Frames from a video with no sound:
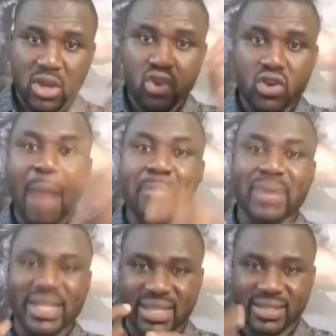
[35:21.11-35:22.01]
you got
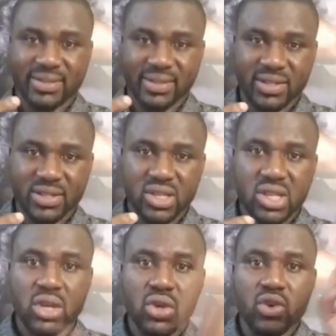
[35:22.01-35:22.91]
Britain,
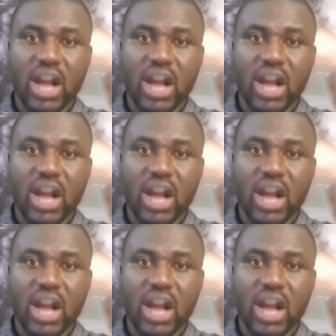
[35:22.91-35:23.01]
you